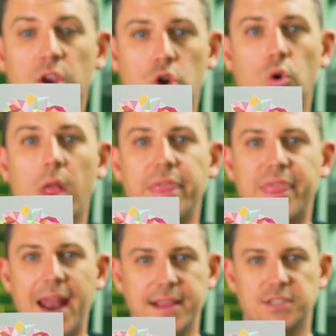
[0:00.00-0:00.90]
Cool,
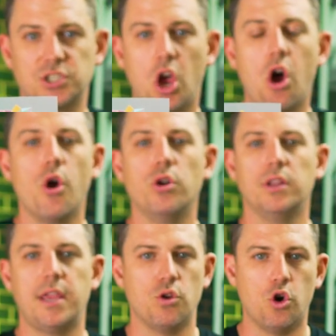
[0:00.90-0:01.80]
that is
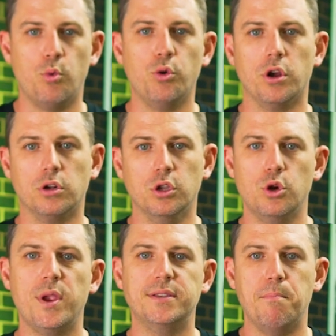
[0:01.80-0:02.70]
totally normal. The
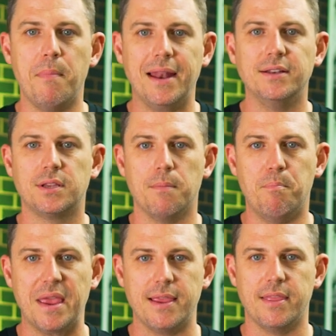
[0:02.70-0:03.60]
glue is meant to
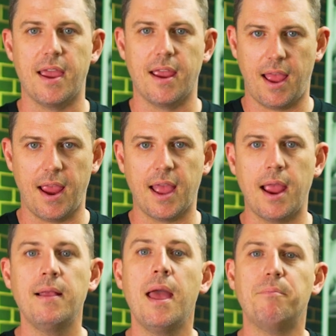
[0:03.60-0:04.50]
be there,
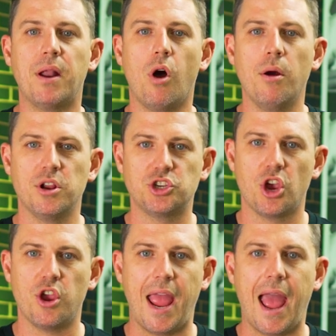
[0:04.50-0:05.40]
okay? But I'm gonna
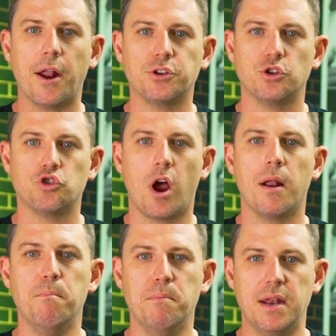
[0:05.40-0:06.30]
show you how to try
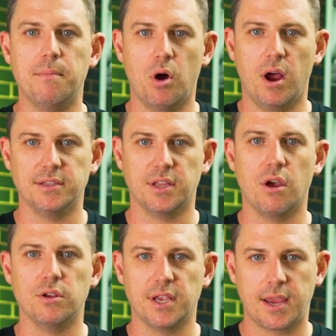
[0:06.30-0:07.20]
to minimize
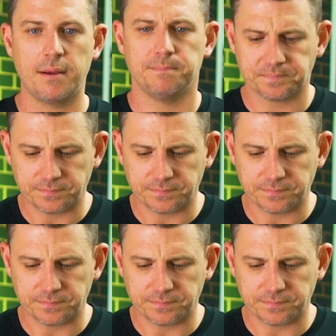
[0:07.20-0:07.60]
those, okay?